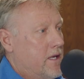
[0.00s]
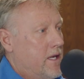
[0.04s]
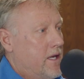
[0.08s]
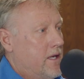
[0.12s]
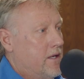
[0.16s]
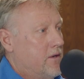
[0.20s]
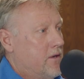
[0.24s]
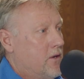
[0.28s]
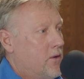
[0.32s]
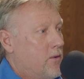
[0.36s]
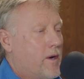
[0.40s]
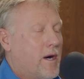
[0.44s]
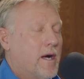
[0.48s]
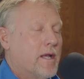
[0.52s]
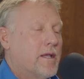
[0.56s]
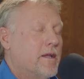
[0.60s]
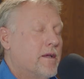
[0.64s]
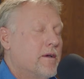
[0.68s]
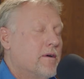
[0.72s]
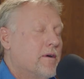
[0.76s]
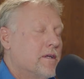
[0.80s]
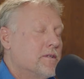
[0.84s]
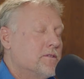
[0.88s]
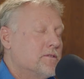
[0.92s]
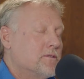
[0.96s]
had no
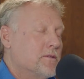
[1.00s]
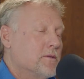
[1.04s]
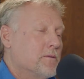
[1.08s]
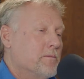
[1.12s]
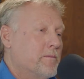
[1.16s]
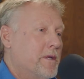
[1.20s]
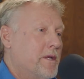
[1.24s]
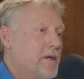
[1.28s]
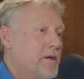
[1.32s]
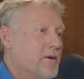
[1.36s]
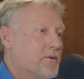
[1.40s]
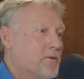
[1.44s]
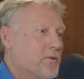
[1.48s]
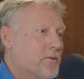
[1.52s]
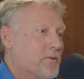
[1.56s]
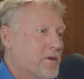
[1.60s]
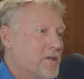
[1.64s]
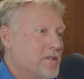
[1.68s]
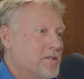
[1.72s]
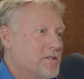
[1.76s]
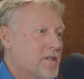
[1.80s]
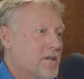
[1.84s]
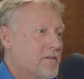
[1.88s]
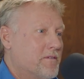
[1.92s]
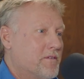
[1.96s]
idea I'd still be here
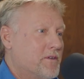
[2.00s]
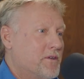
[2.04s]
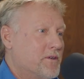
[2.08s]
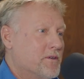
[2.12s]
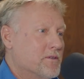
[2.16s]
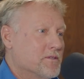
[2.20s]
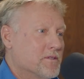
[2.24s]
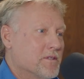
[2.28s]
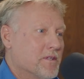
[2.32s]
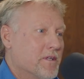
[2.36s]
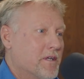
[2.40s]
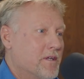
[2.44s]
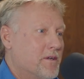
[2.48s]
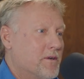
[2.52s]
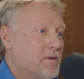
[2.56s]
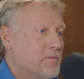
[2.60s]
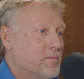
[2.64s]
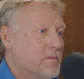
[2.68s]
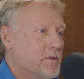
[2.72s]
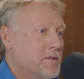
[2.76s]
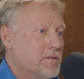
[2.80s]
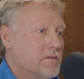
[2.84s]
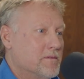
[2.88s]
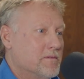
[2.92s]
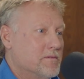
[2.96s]
27 years
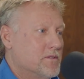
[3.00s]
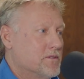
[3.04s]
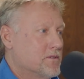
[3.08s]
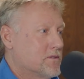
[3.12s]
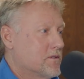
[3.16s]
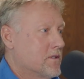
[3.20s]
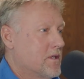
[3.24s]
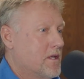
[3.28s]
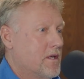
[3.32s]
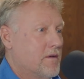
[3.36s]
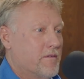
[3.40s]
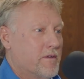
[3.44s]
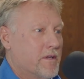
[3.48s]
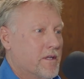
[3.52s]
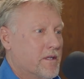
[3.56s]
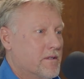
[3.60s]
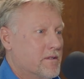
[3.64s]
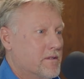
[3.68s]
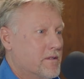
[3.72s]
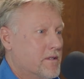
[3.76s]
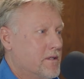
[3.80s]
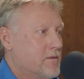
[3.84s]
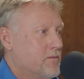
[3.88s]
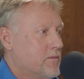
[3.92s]
later, but just loving it.